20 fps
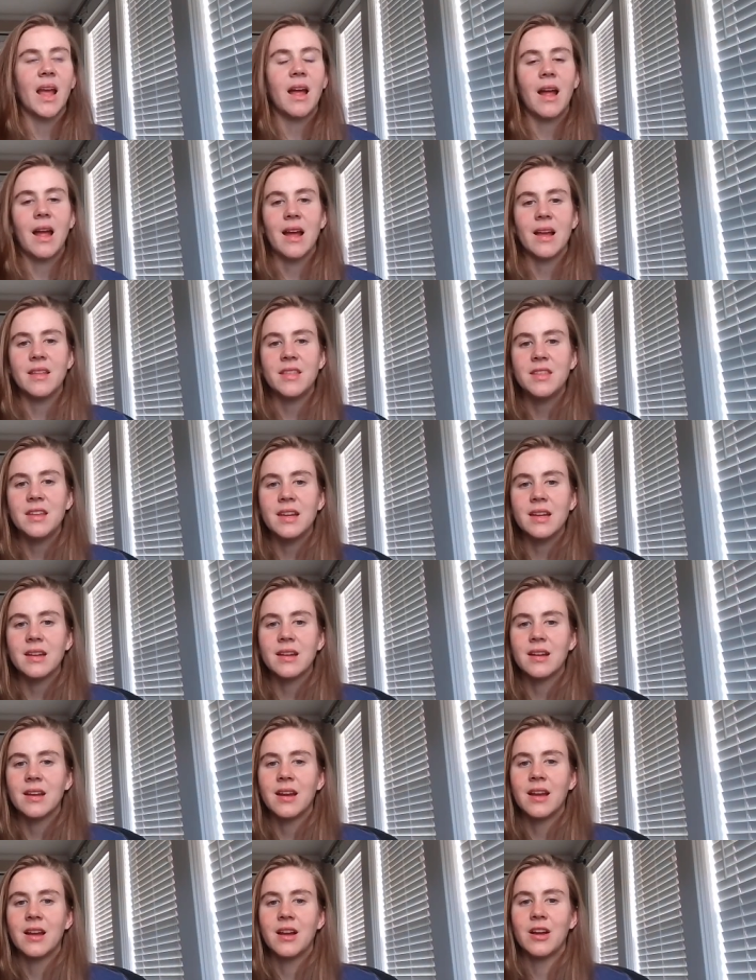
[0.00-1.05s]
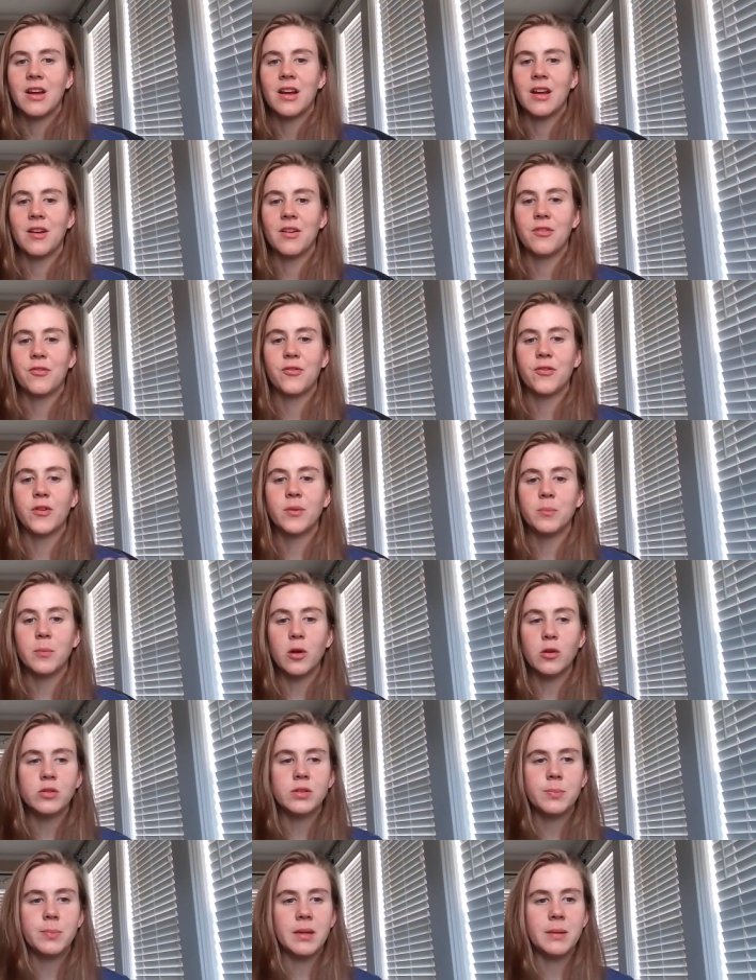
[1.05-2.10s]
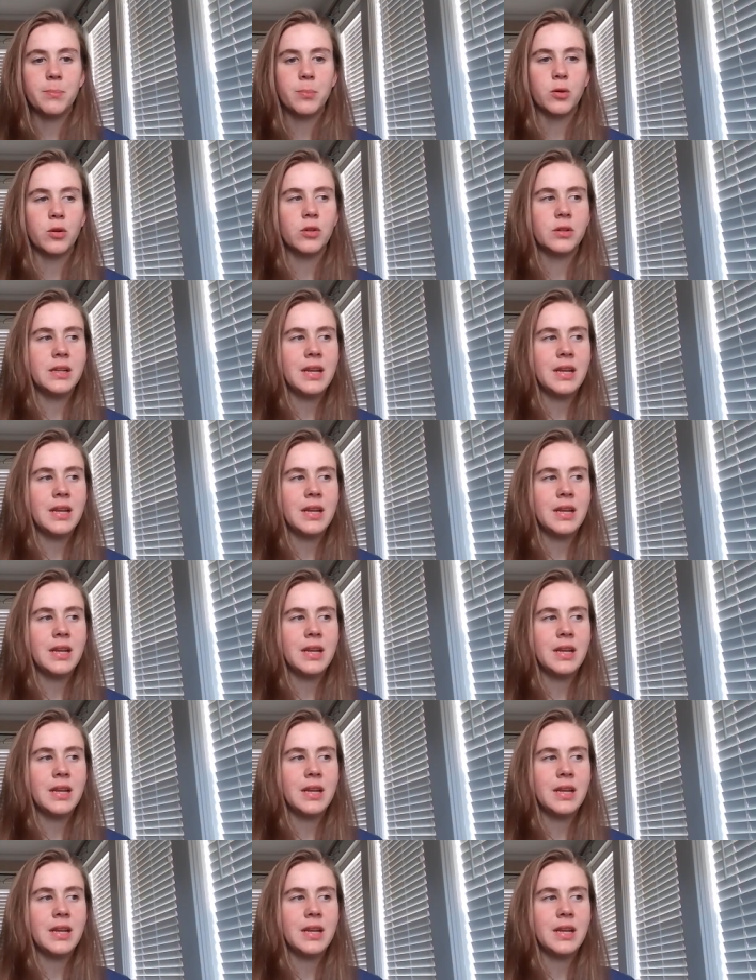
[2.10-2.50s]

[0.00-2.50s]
I think for most people,